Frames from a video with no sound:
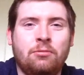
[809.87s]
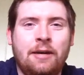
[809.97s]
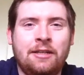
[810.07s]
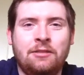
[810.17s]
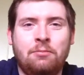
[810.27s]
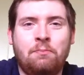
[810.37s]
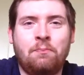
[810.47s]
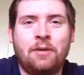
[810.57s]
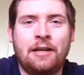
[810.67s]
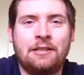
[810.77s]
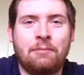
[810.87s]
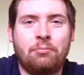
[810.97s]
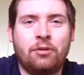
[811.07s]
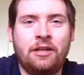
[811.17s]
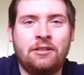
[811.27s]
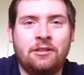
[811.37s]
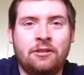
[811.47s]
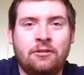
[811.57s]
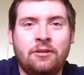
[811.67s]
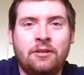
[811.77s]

matches, guys get breaks. You know,